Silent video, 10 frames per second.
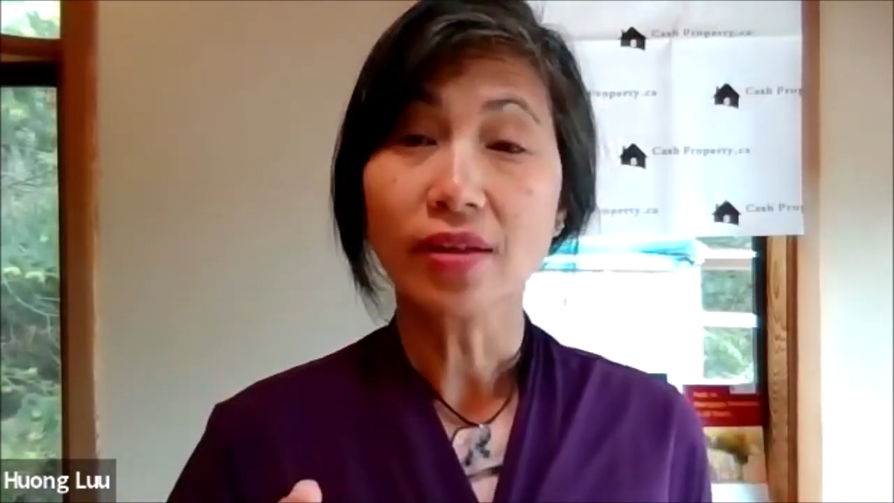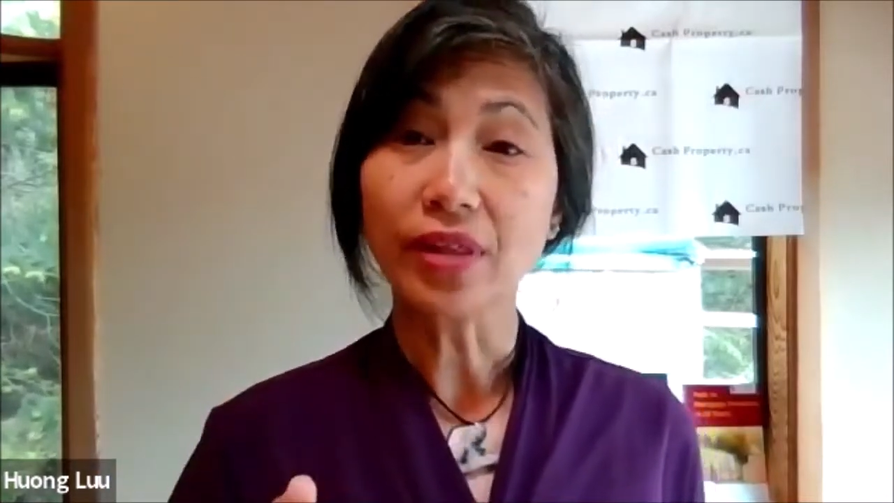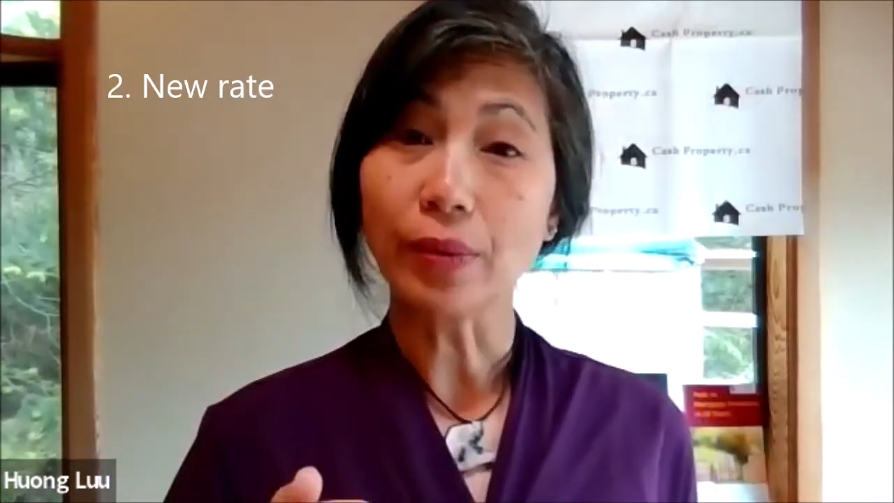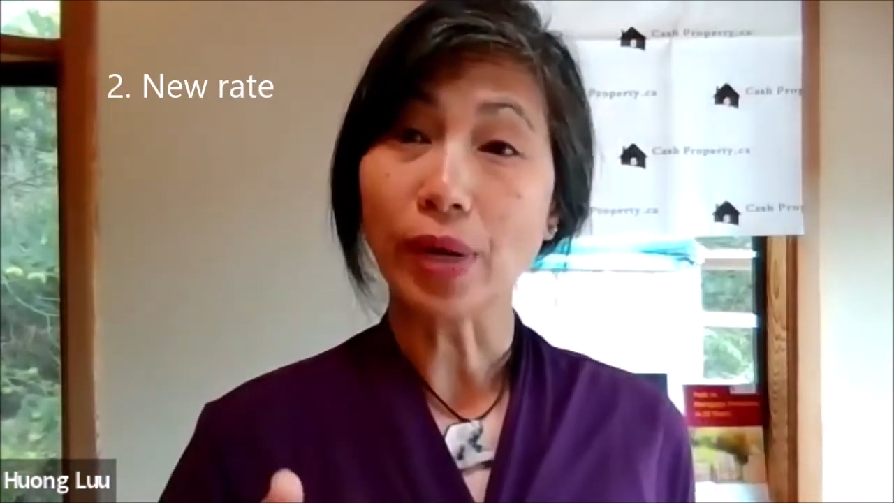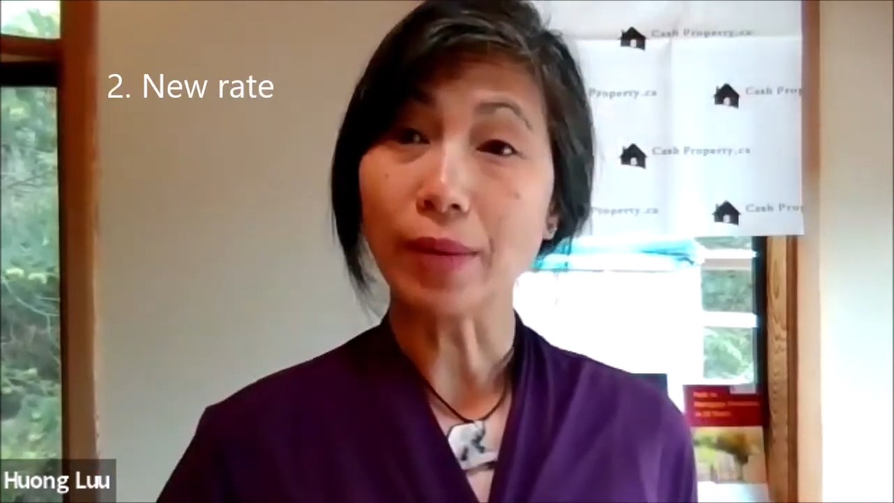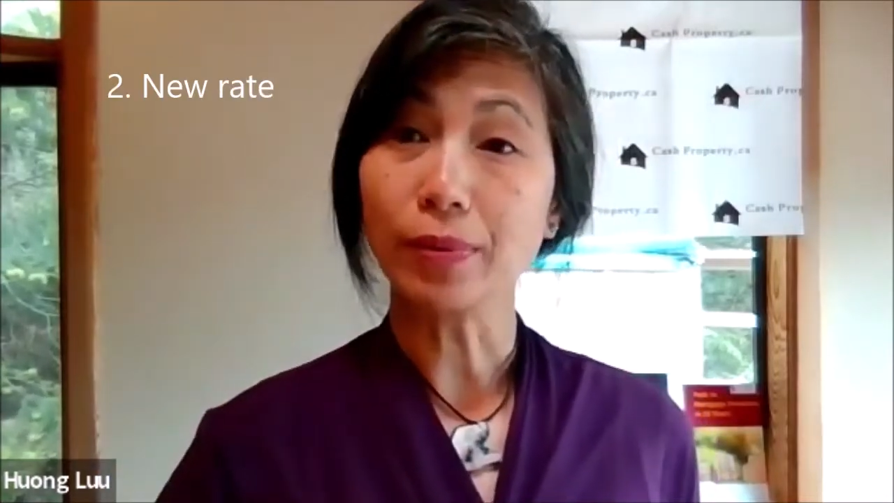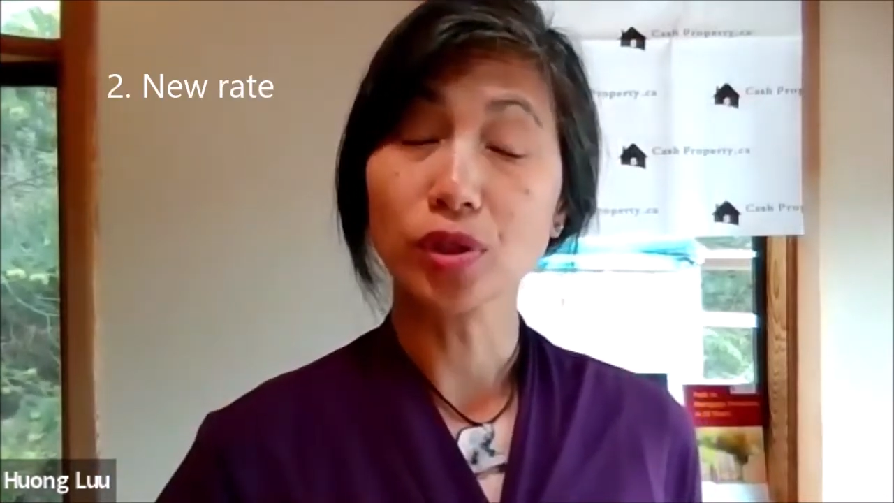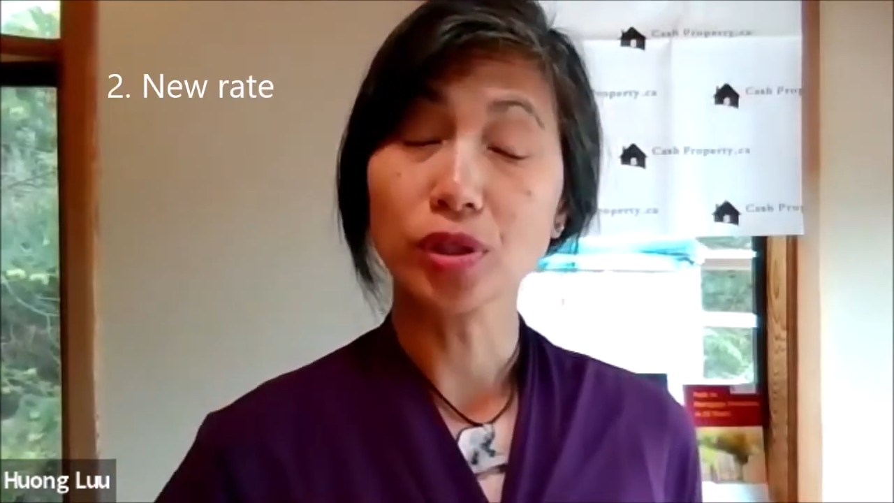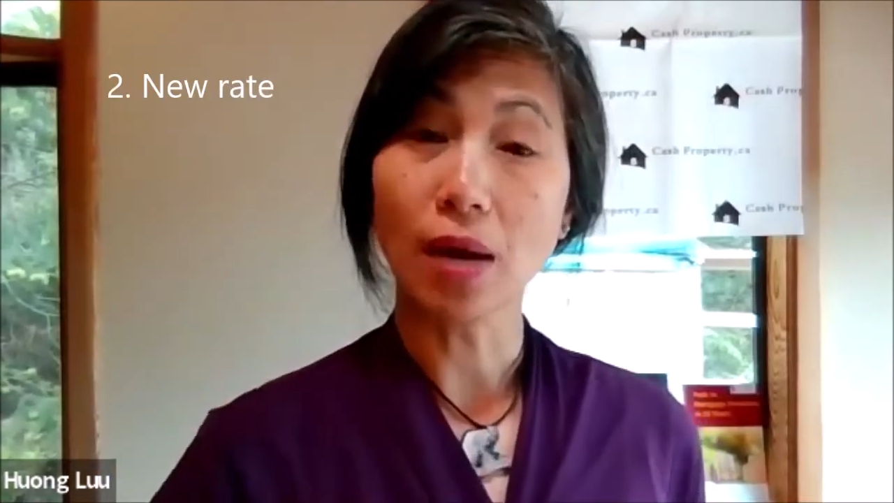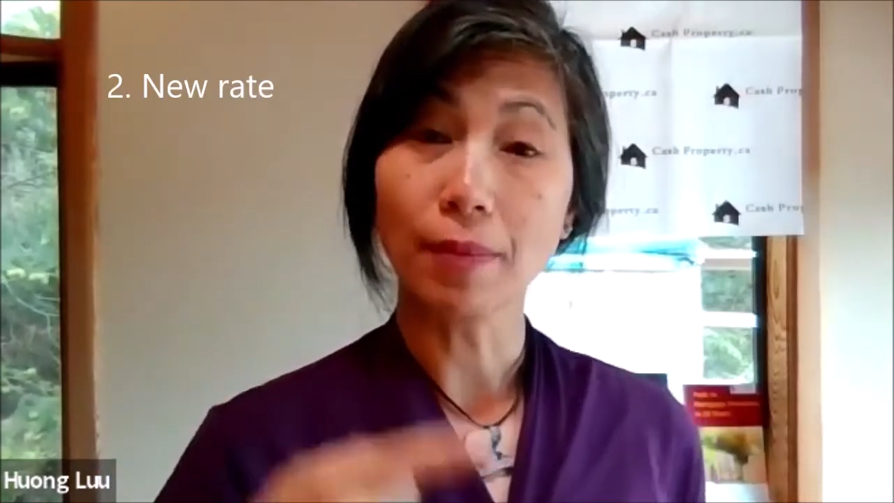They were able
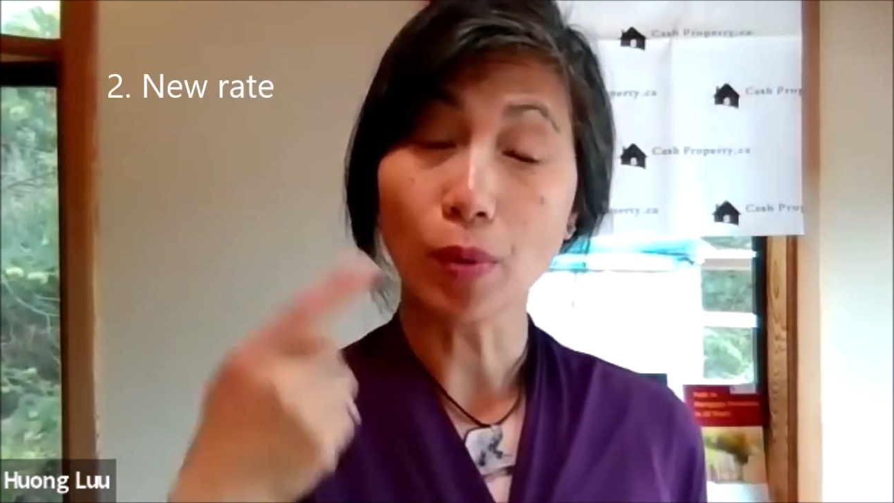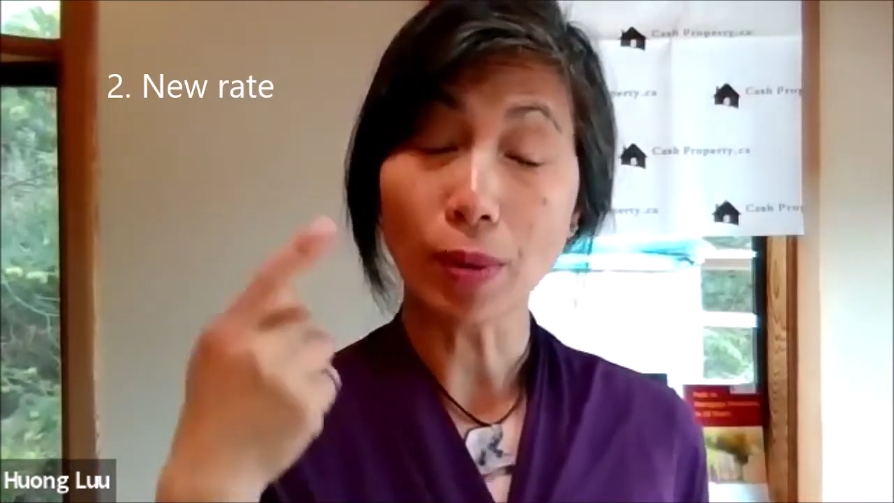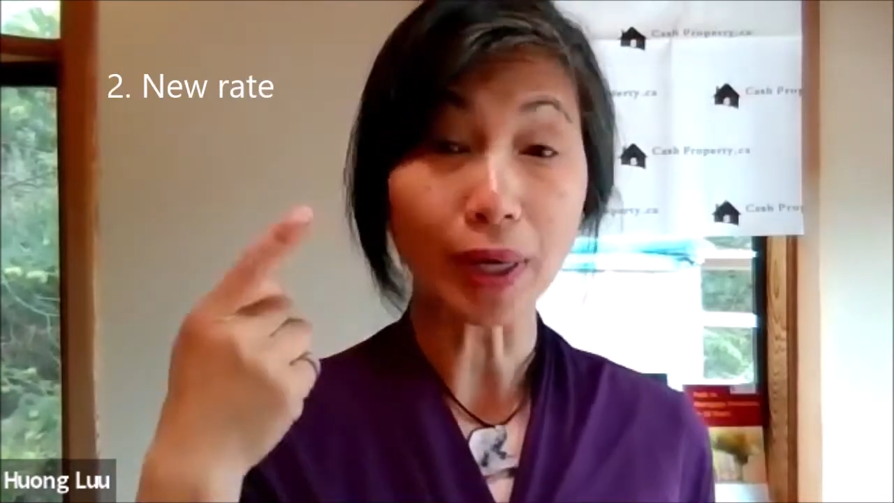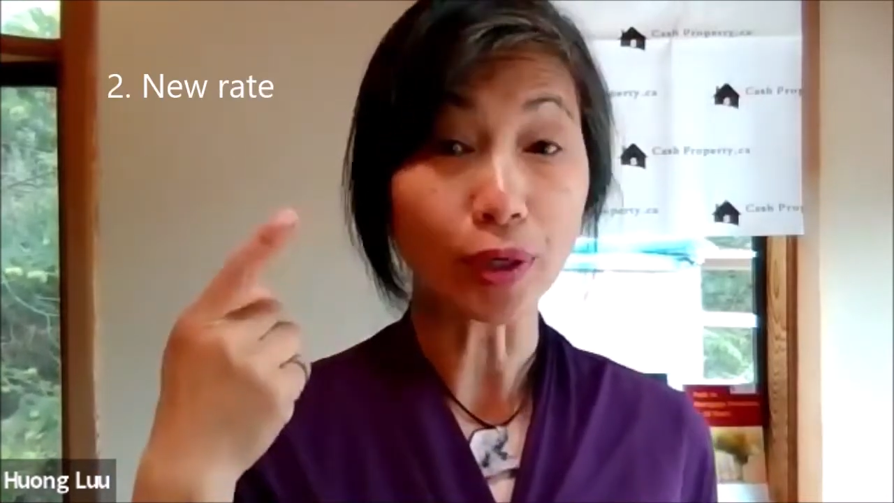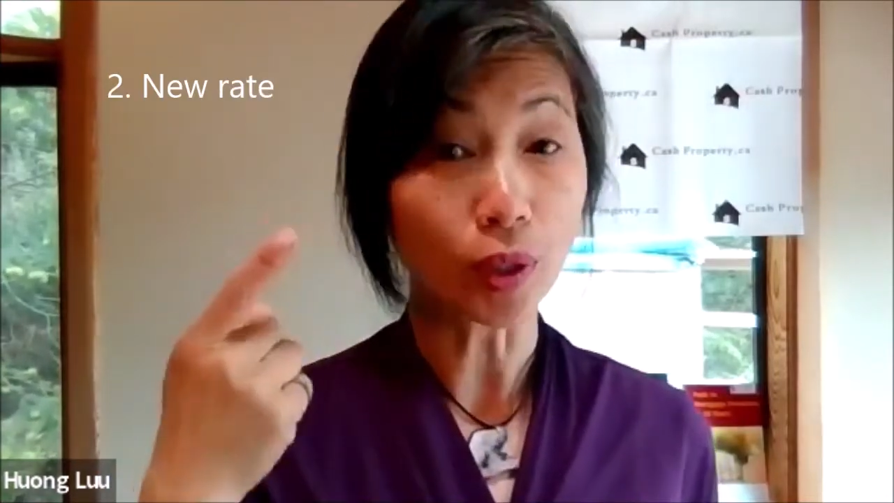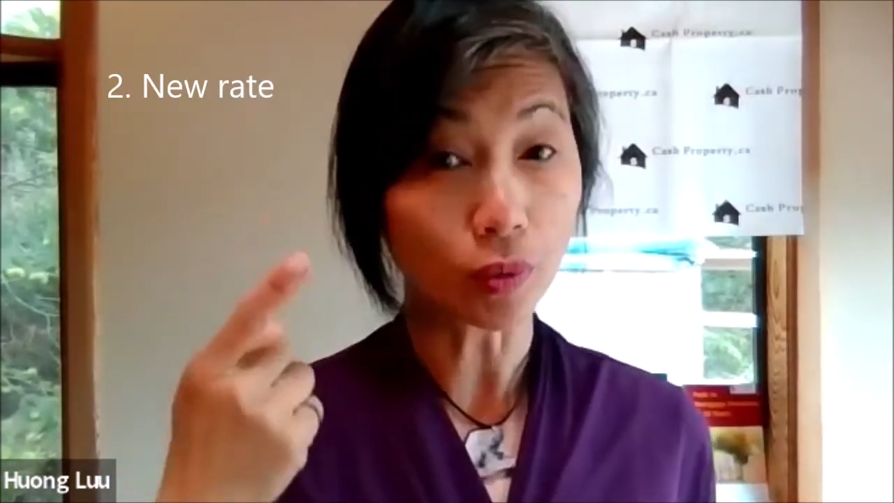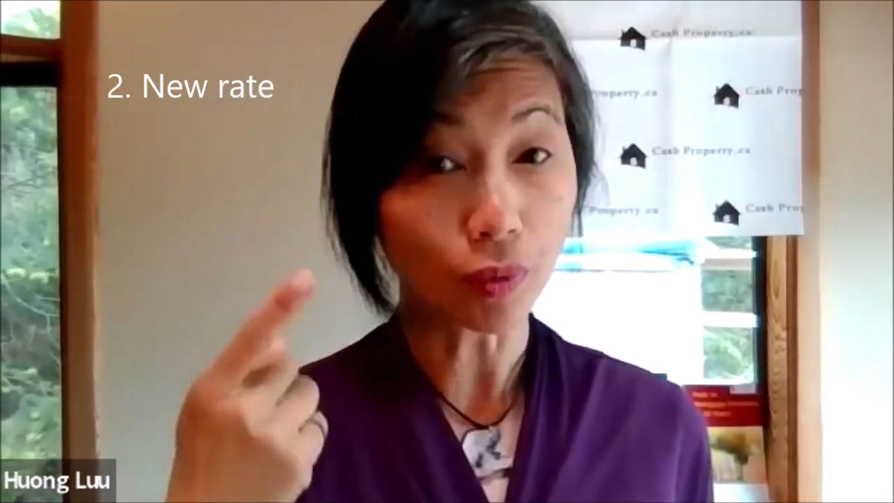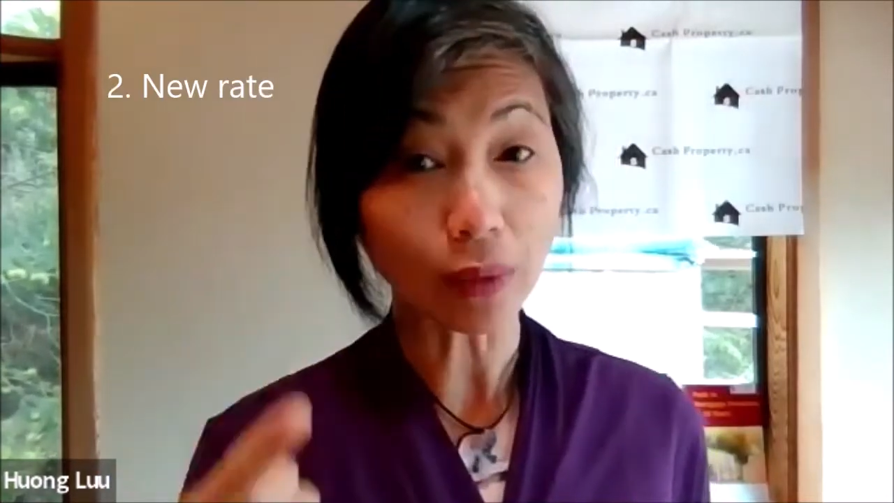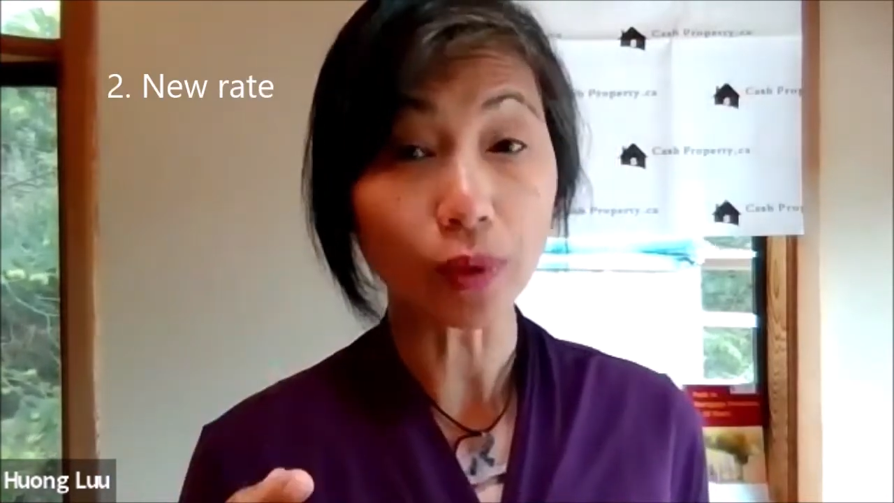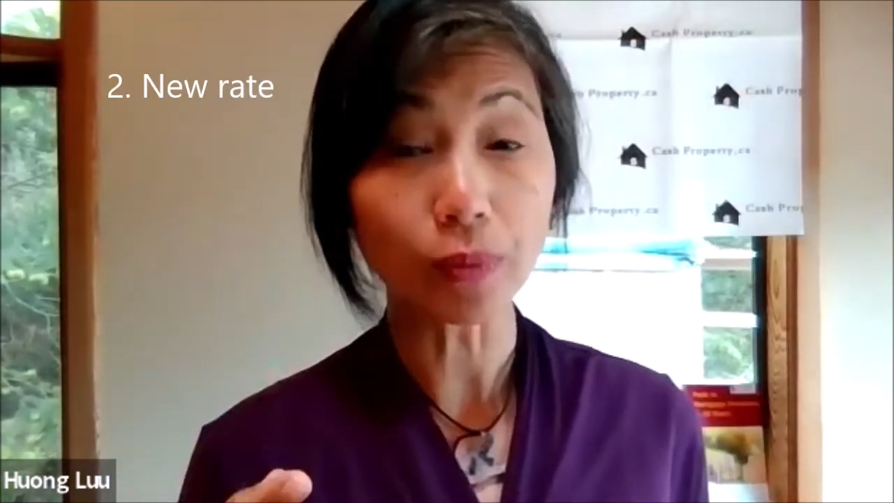to tell me what my new
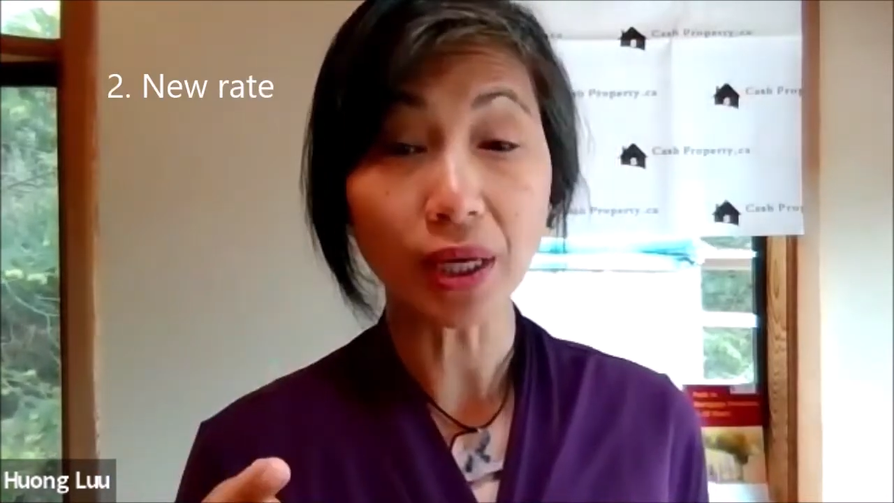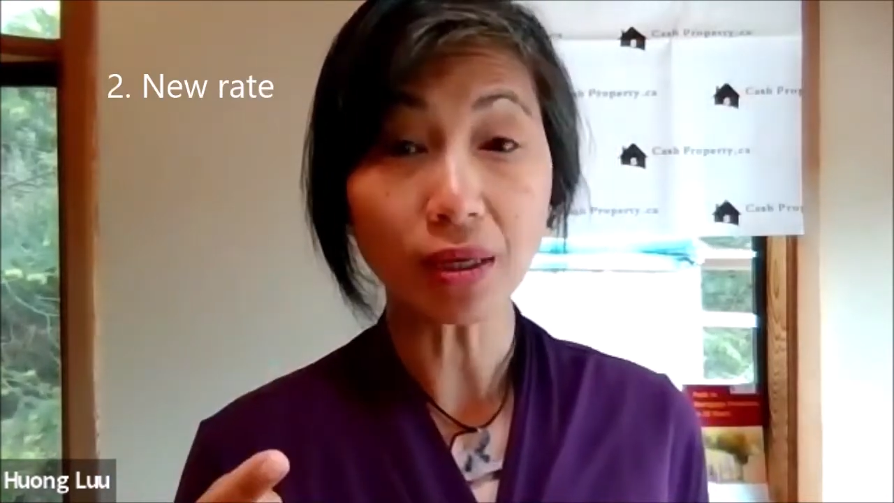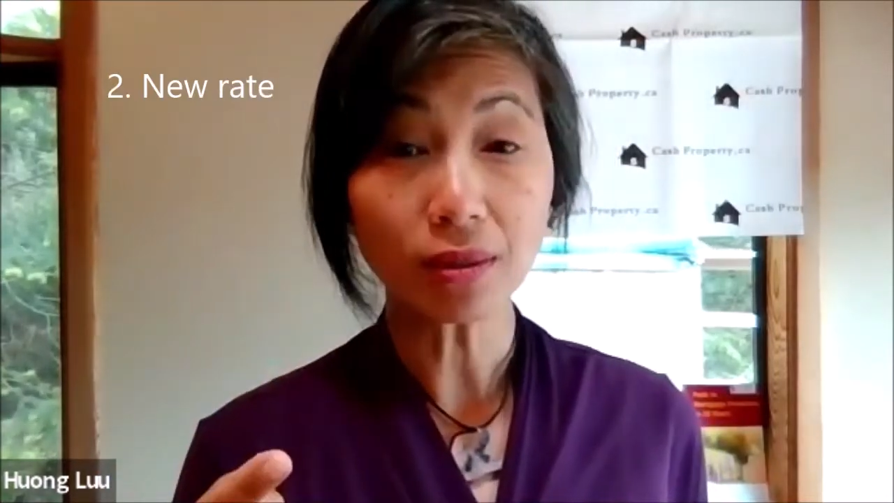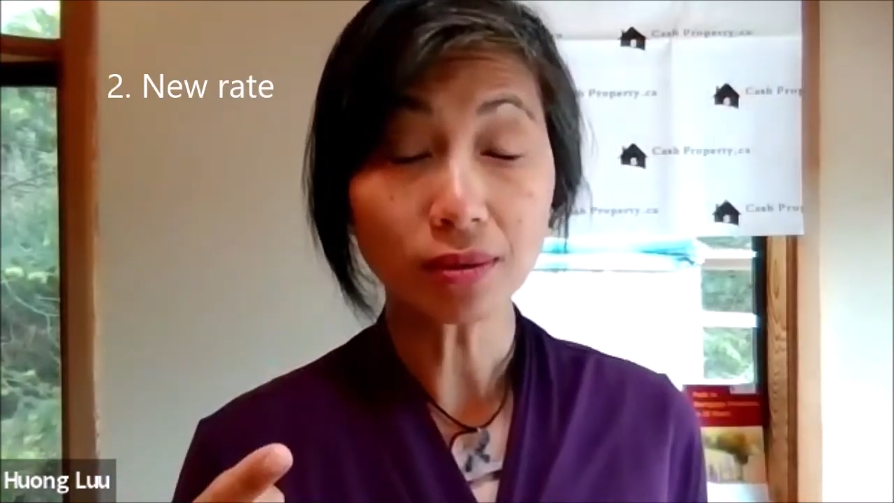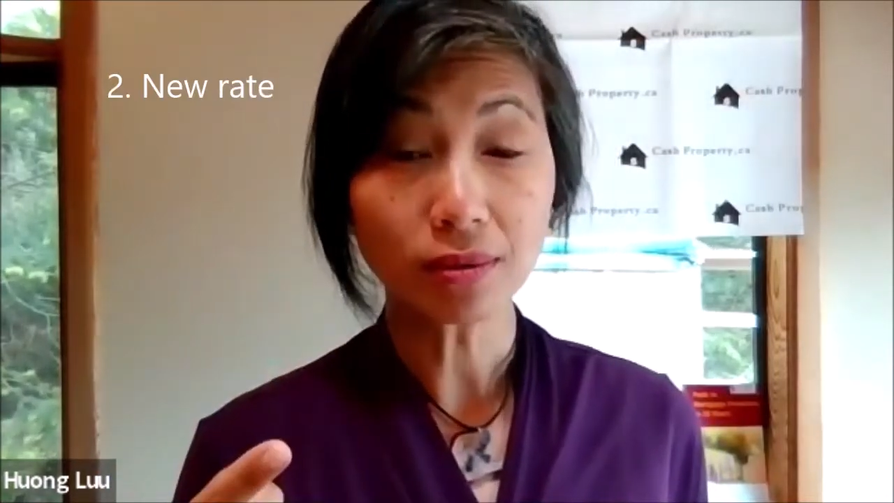rate would be